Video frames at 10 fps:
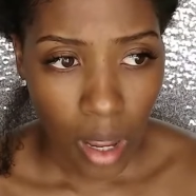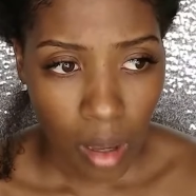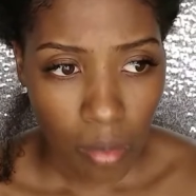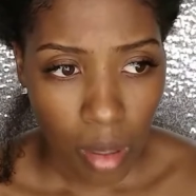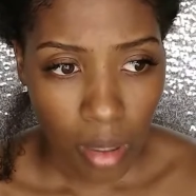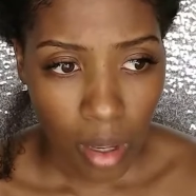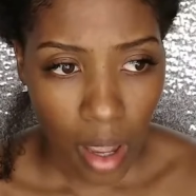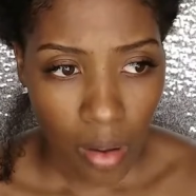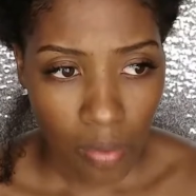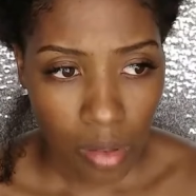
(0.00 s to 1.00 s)
maybe
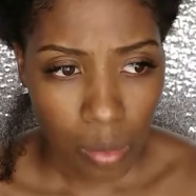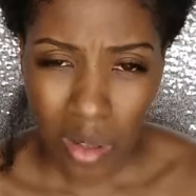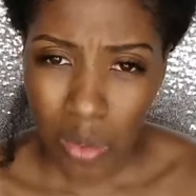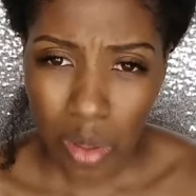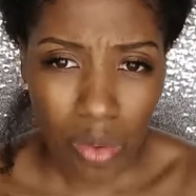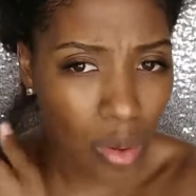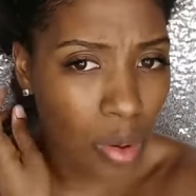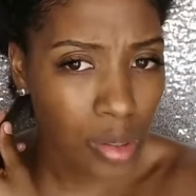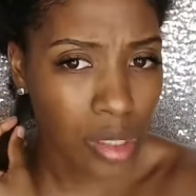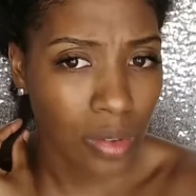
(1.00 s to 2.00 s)
about
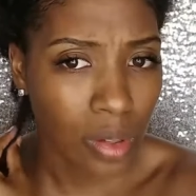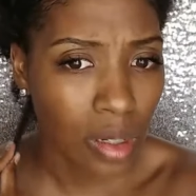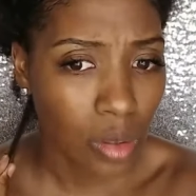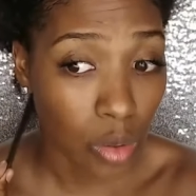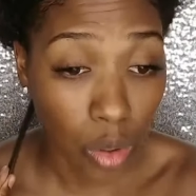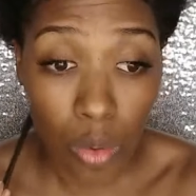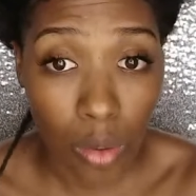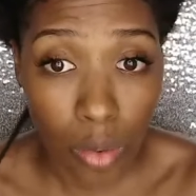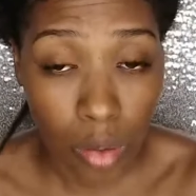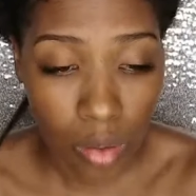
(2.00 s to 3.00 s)
3/4 of new
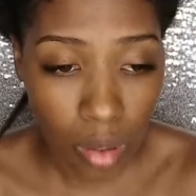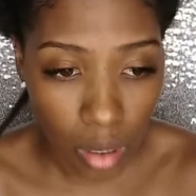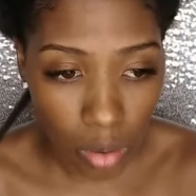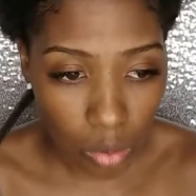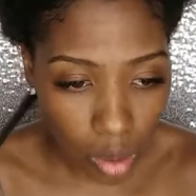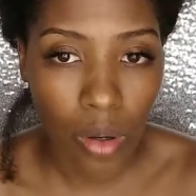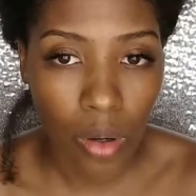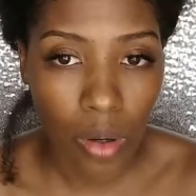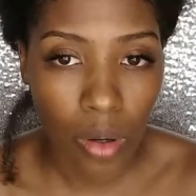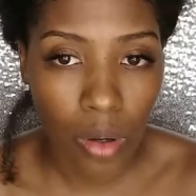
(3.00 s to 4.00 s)
growth, like
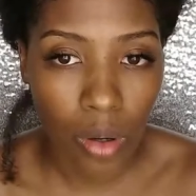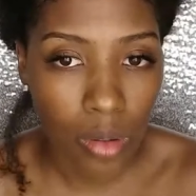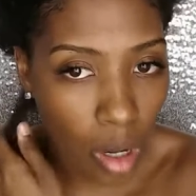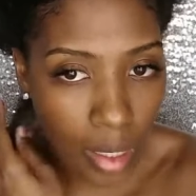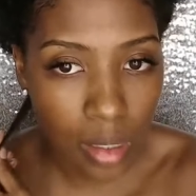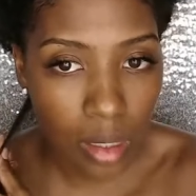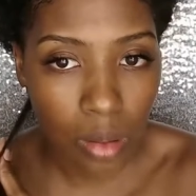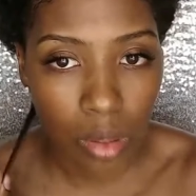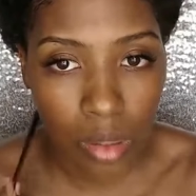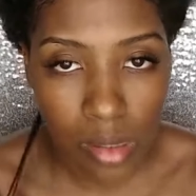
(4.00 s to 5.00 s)
3/4 of new growth. And all I did
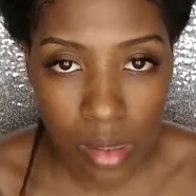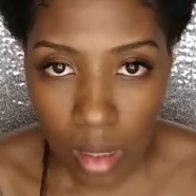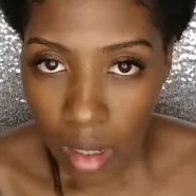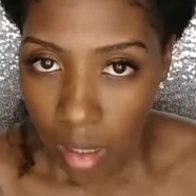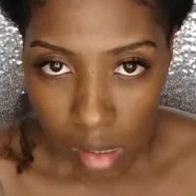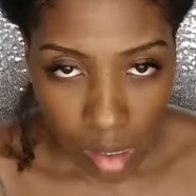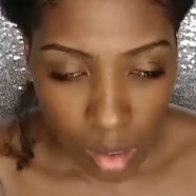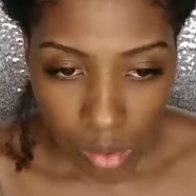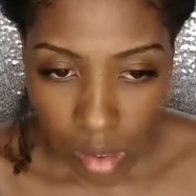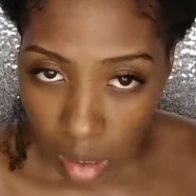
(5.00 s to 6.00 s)
was
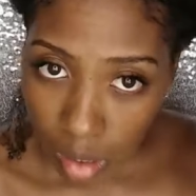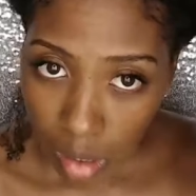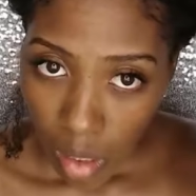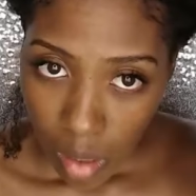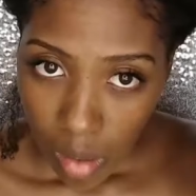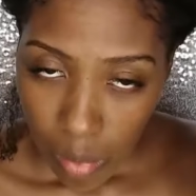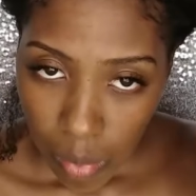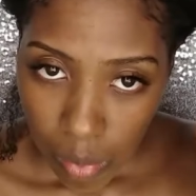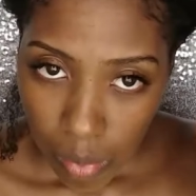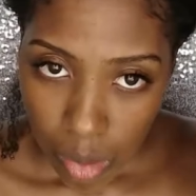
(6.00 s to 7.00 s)
continuously
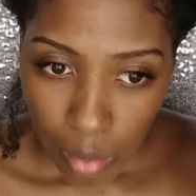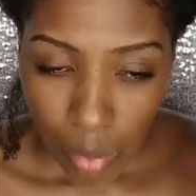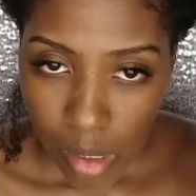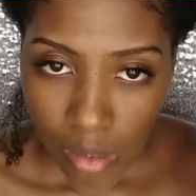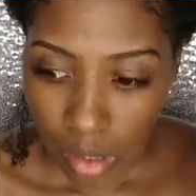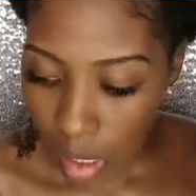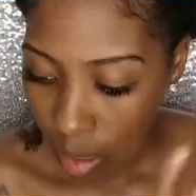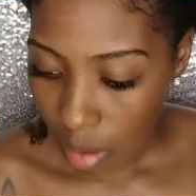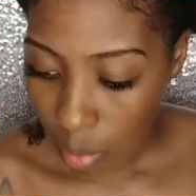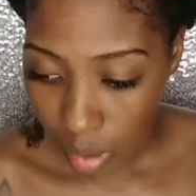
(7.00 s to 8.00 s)
do my protective
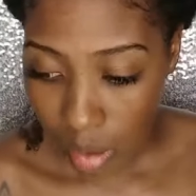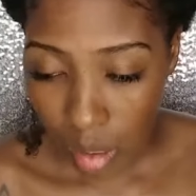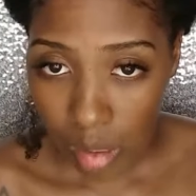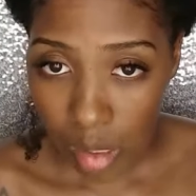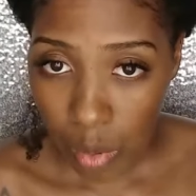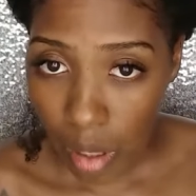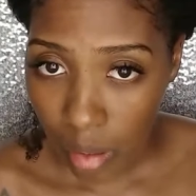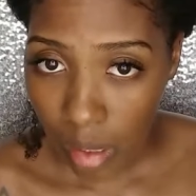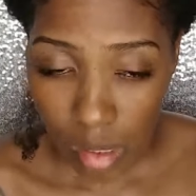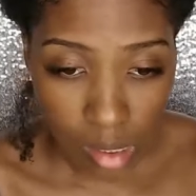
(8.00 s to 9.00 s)
styling with this
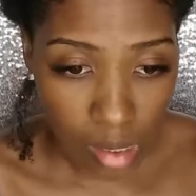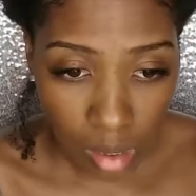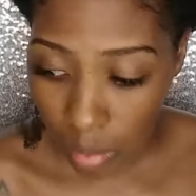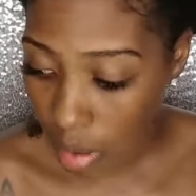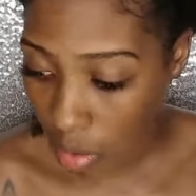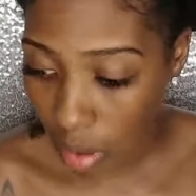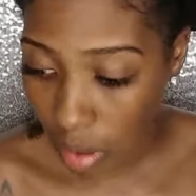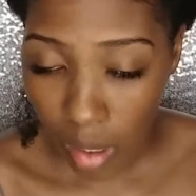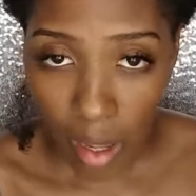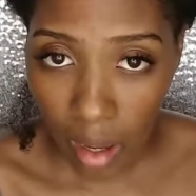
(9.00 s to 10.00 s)
product, seal it with the
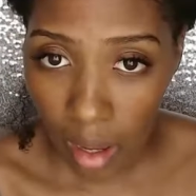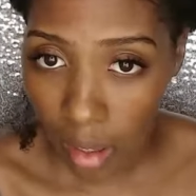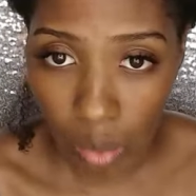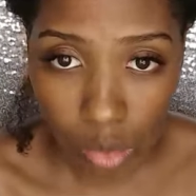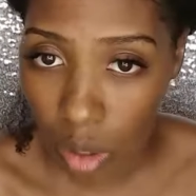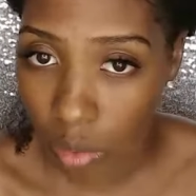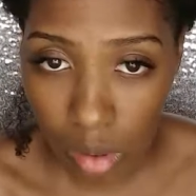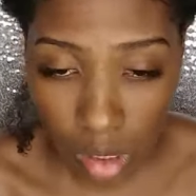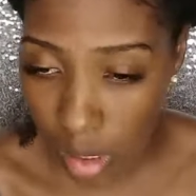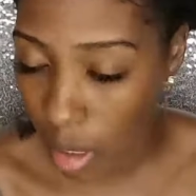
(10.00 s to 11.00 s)
oil, and
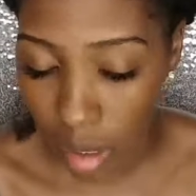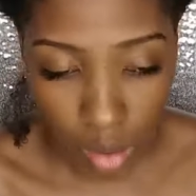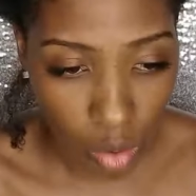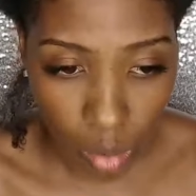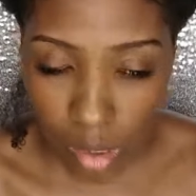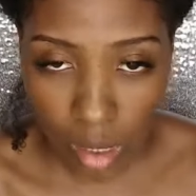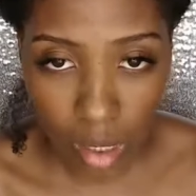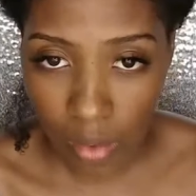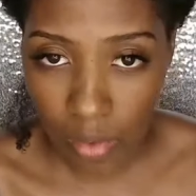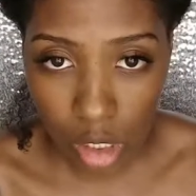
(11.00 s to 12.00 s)
did my normal
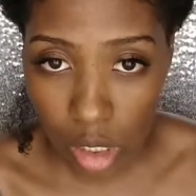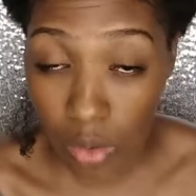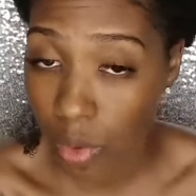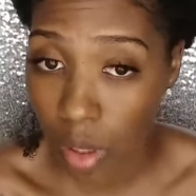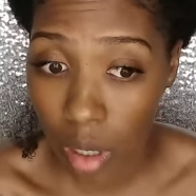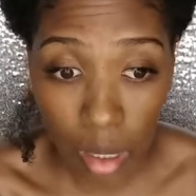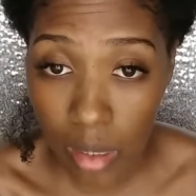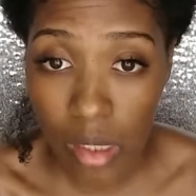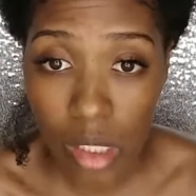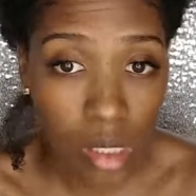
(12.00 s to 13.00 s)
day-to-day functions for a
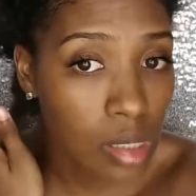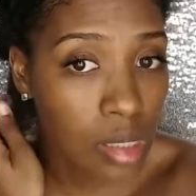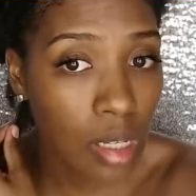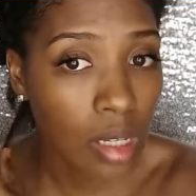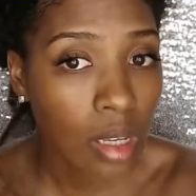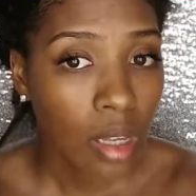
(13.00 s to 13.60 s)
month just to see